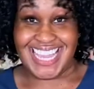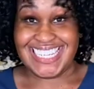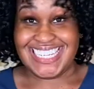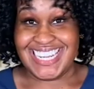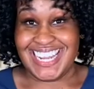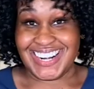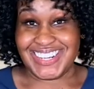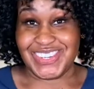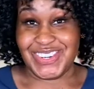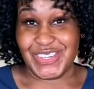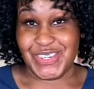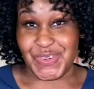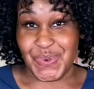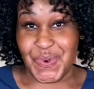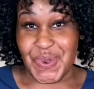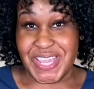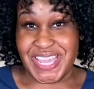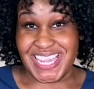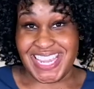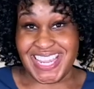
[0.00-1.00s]
Dr.
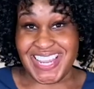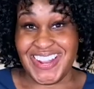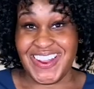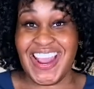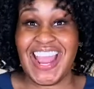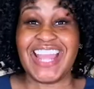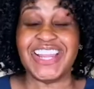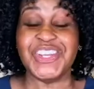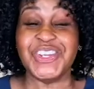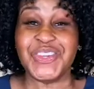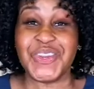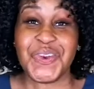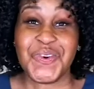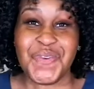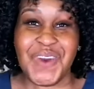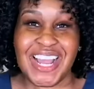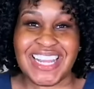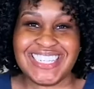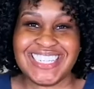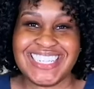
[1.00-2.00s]
Joy here and you're
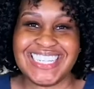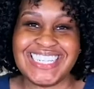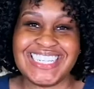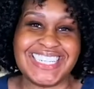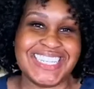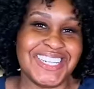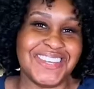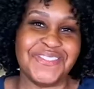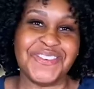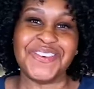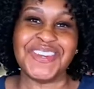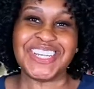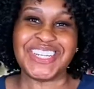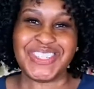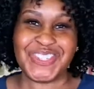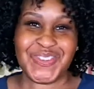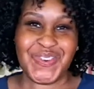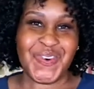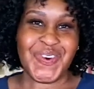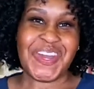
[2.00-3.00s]
watching Delivering
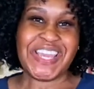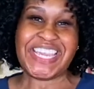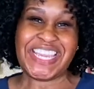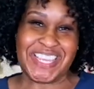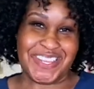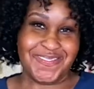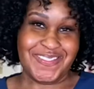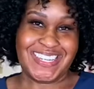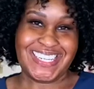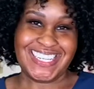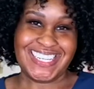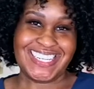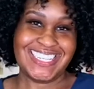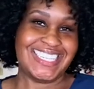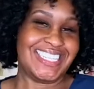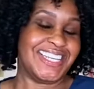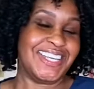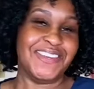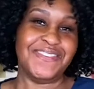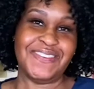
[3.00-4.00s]
Joy MD
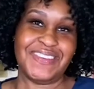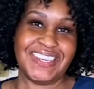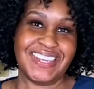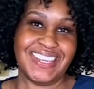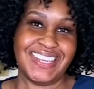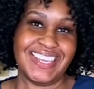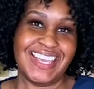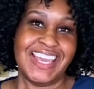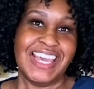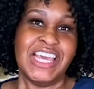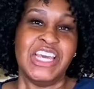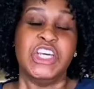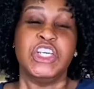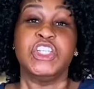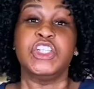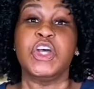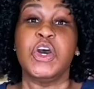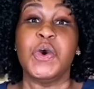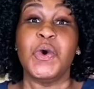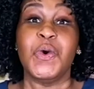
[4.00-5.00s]
TV.
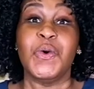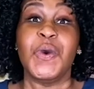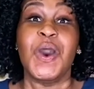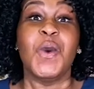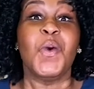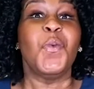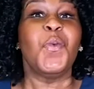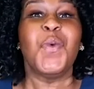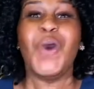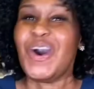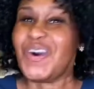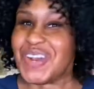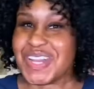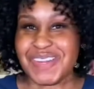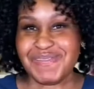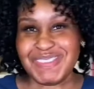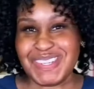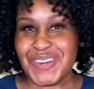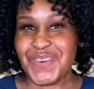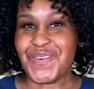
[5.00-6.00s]
So welcome
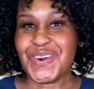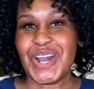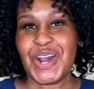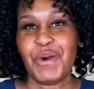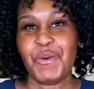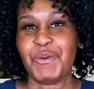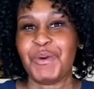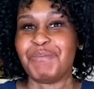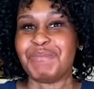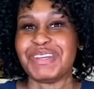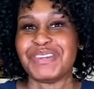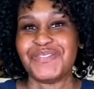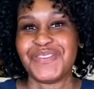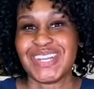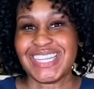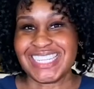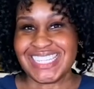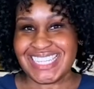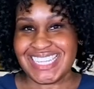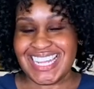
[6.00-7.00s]
to Well Woman
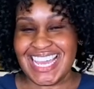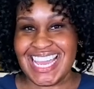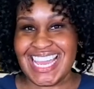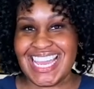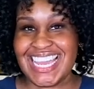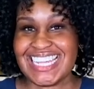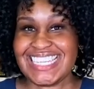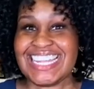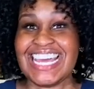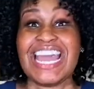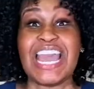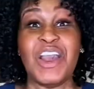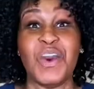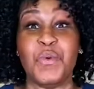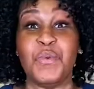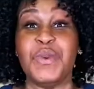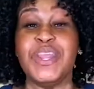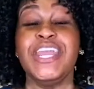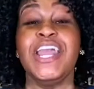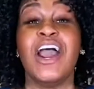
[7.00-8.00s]
Wednesdays.
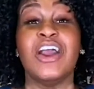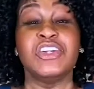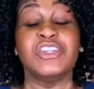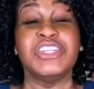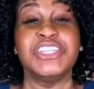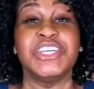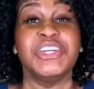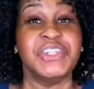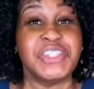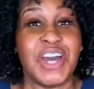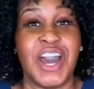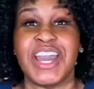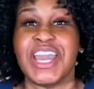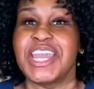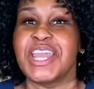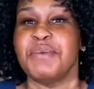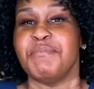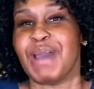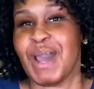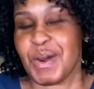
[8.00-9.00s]
We are still talking
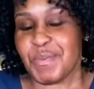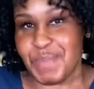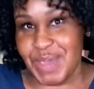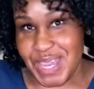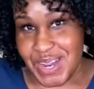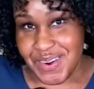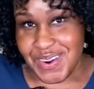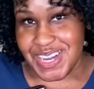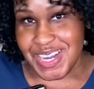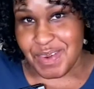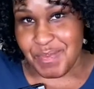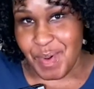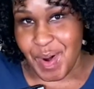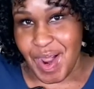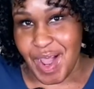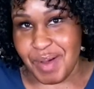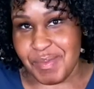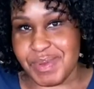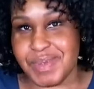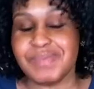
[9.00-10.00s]
about period
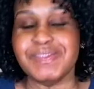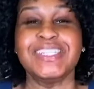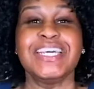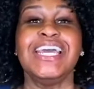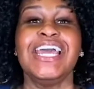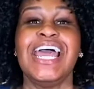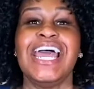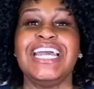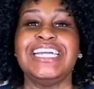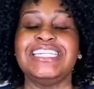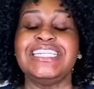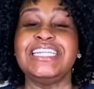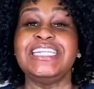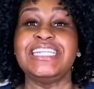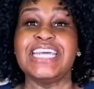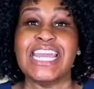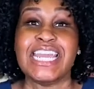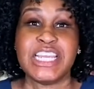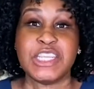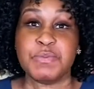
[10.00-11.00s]
problems and
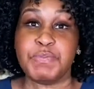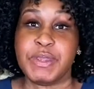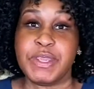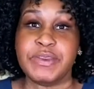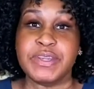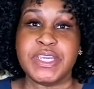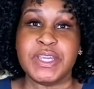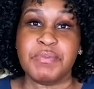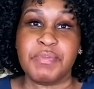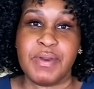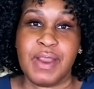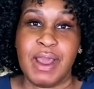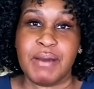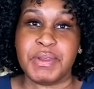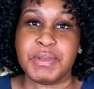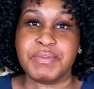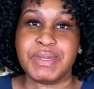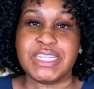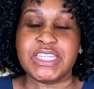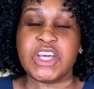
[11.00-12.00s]
today's period
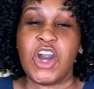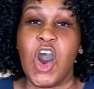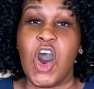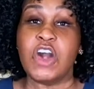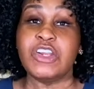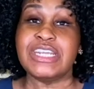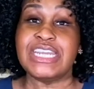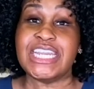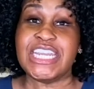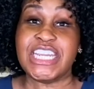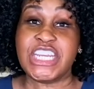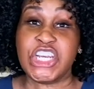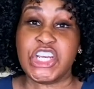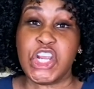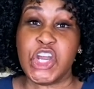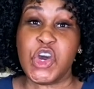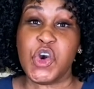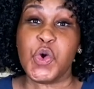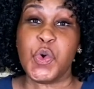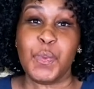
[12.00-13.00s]
problem is called
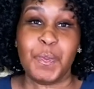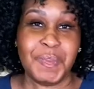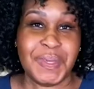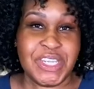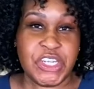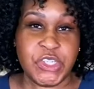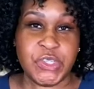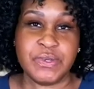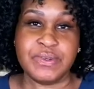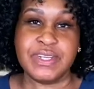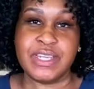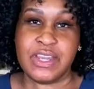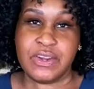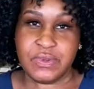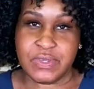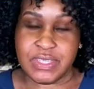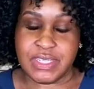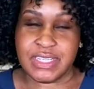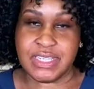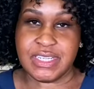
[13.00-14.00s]

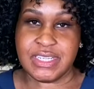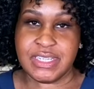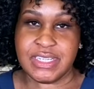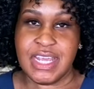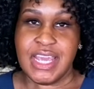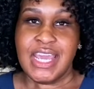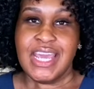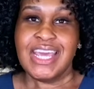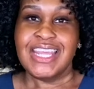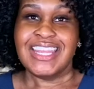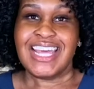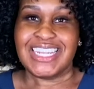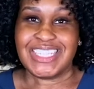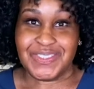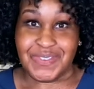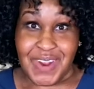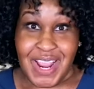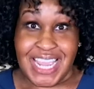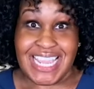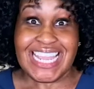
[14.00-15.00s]
endometriosis. That's
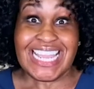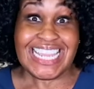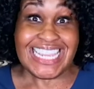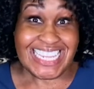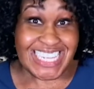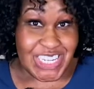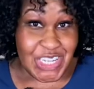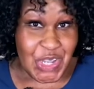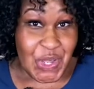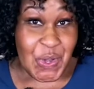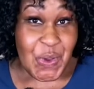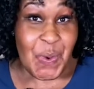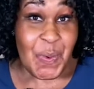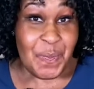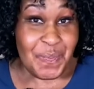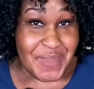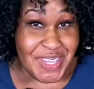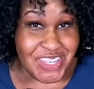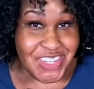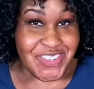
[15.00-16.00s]
right,
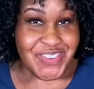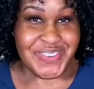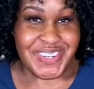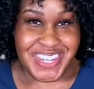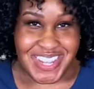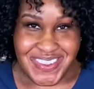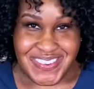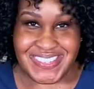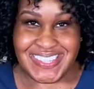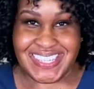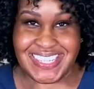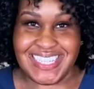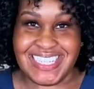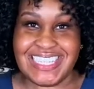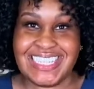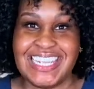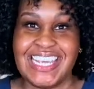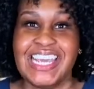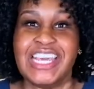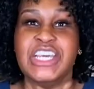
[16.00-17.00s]
endometriosis.
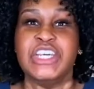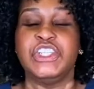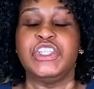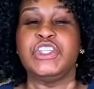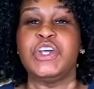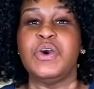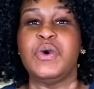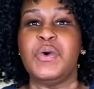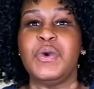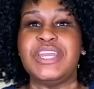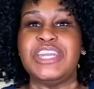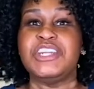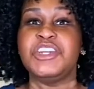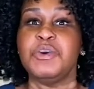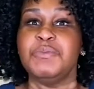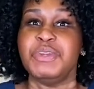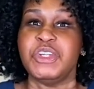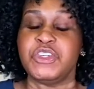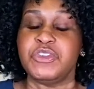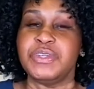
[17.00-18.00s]
So
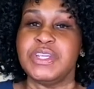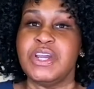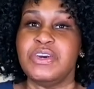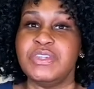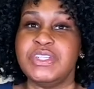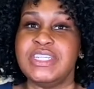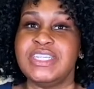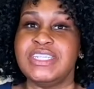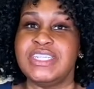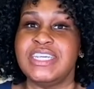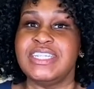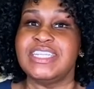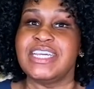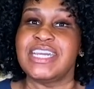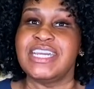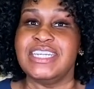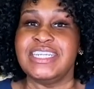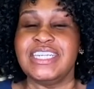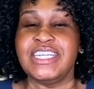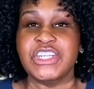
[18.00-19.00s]
endometriosis is a
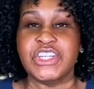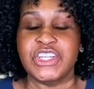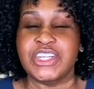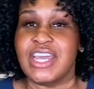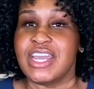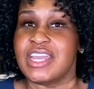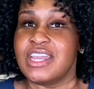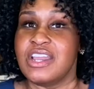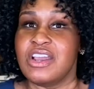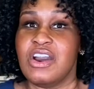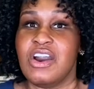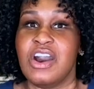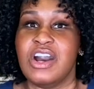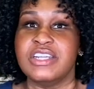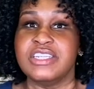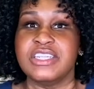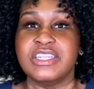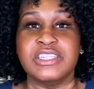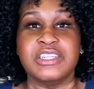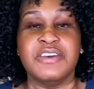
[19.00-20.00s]
condition that can
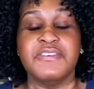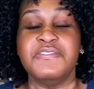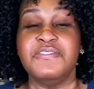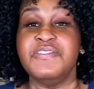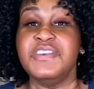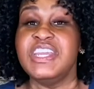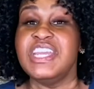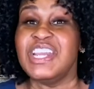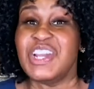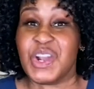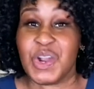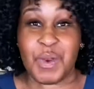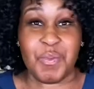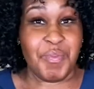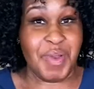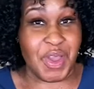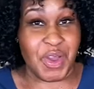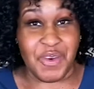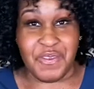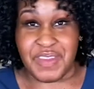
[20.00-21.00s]
cause severe
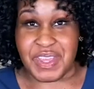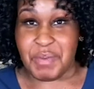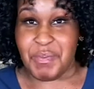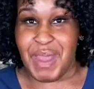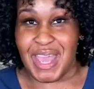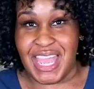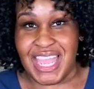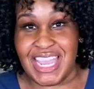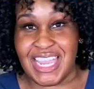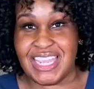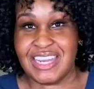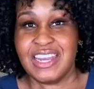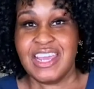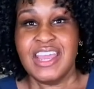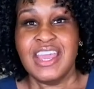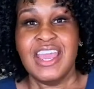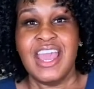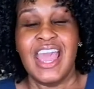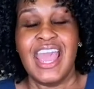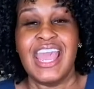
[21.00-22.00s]
pelvic pain
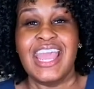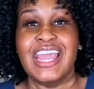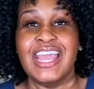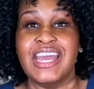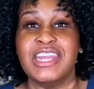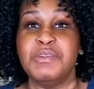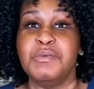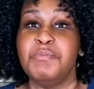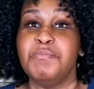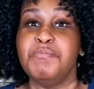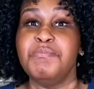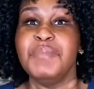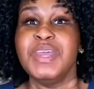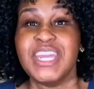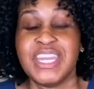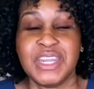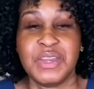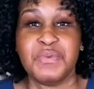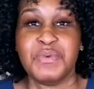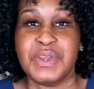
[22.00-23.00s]
and
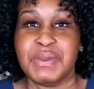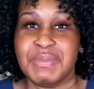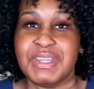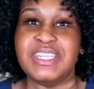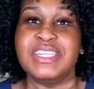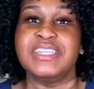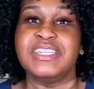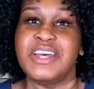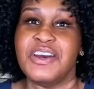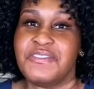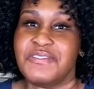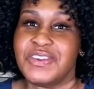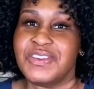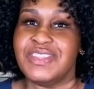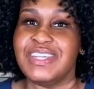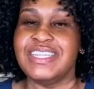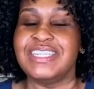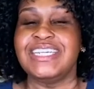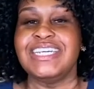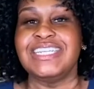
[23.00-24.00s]
many women suffer
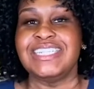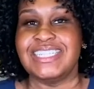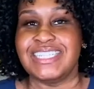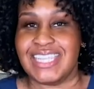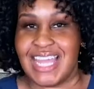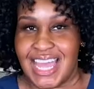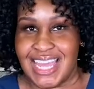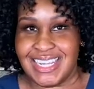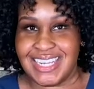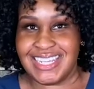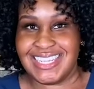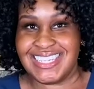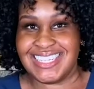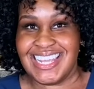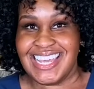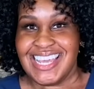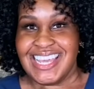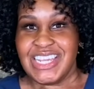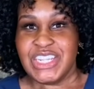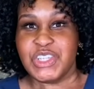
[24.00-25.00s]
this in silence.
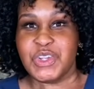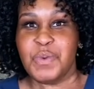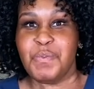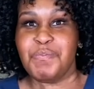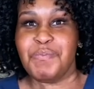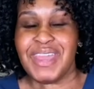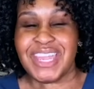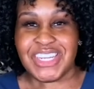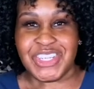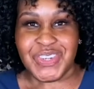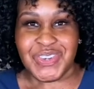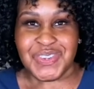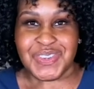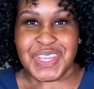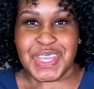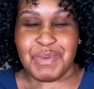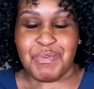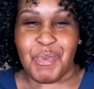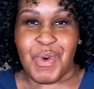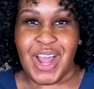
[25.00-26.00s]
So make sure you
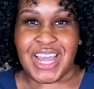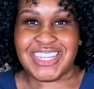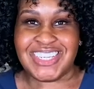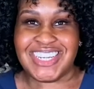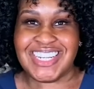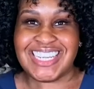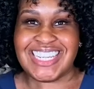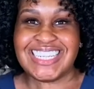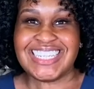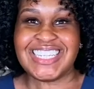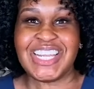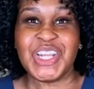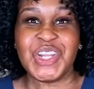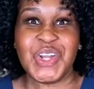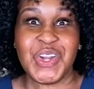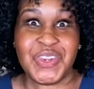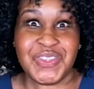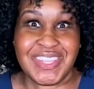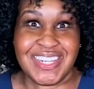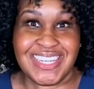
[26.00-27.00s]
keep watching to
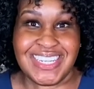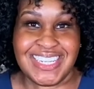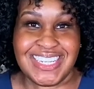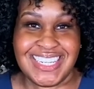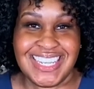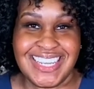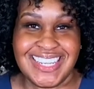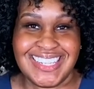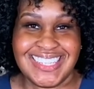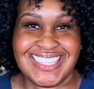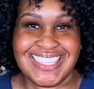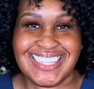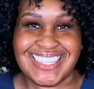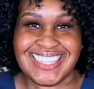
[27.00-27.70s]
learn the details.